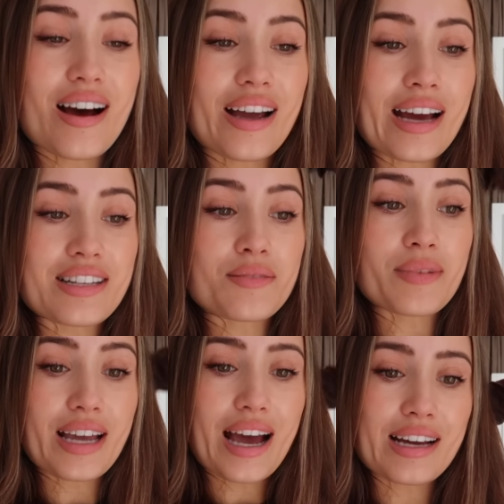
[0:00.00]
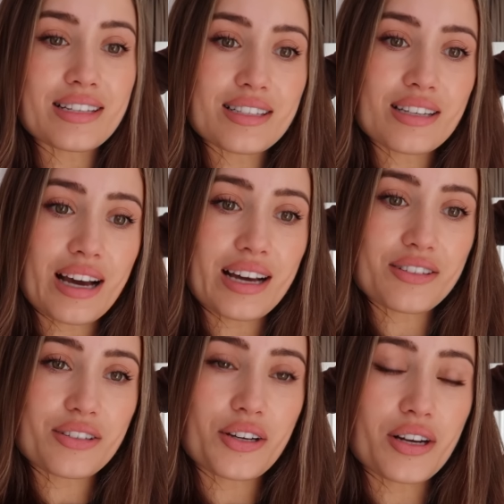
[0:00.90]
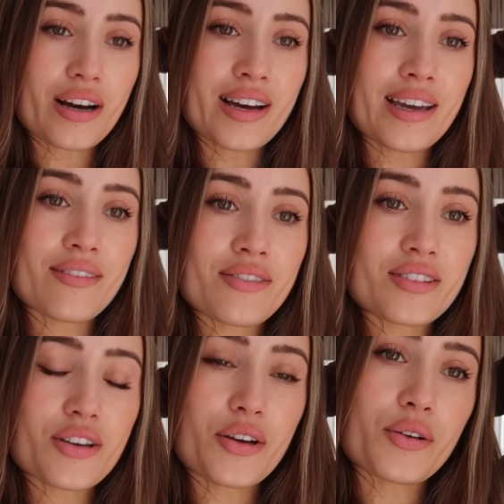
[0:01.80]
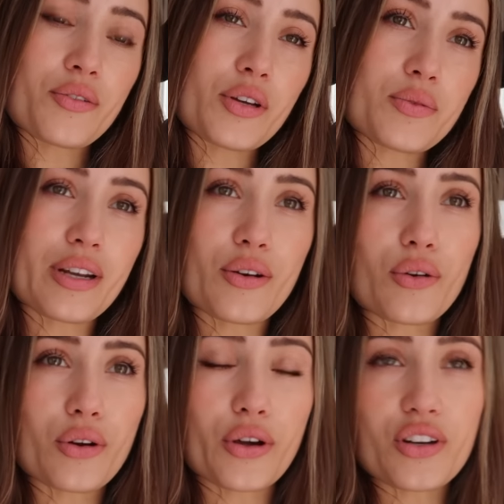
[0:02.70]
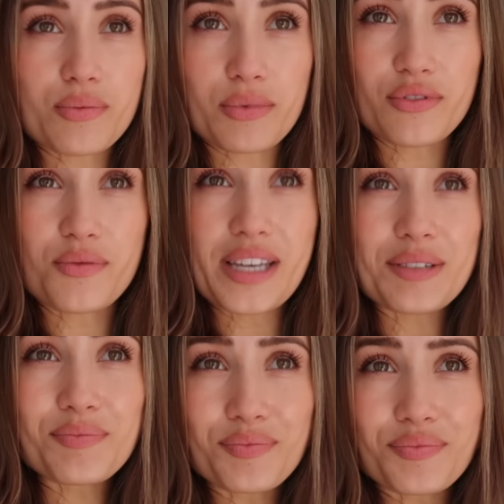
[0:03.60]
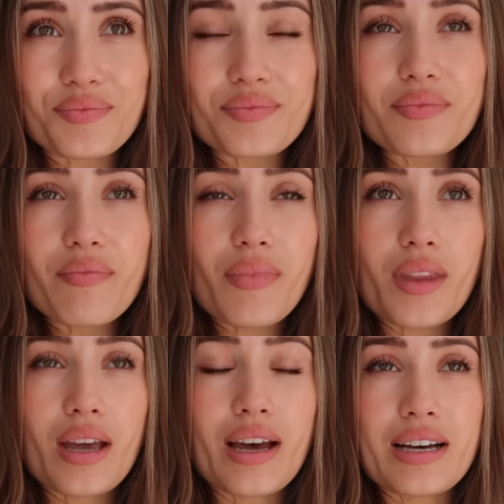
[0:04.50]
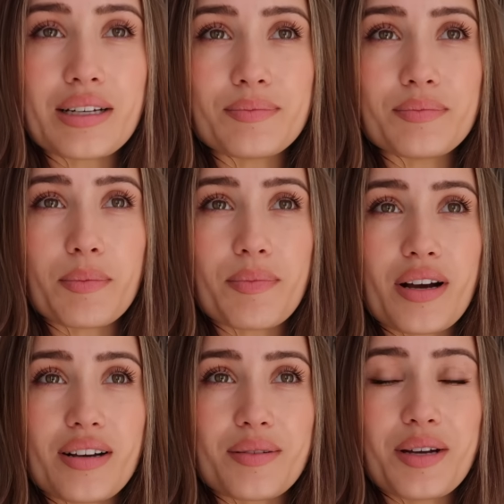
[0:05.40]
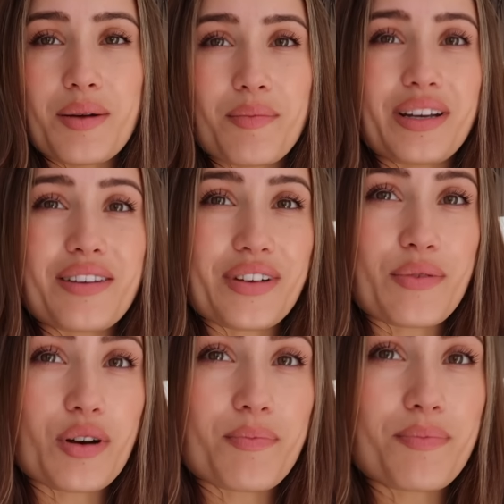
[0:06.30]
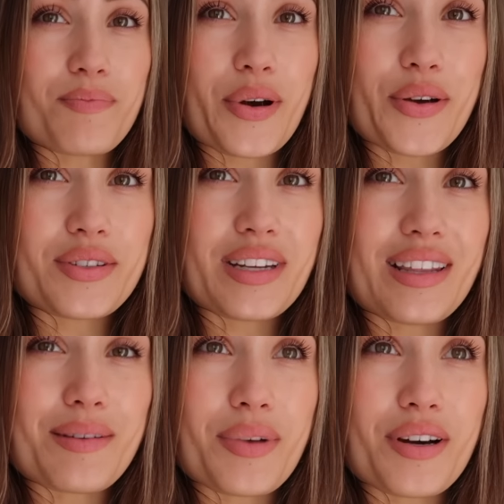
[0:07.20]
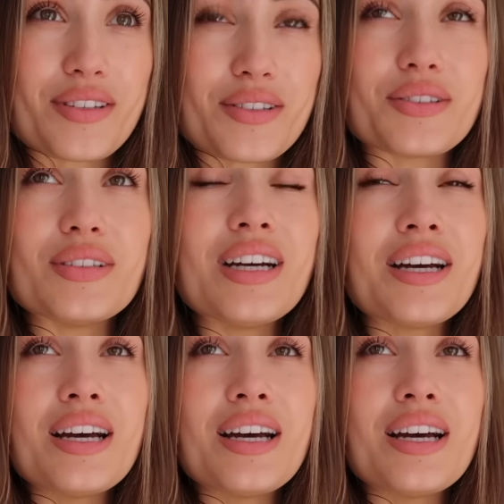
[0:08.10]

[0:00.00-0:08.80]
I had some like ads that had to go live, so those were like non-negotiable for me, but I didn't really want to post anything personal.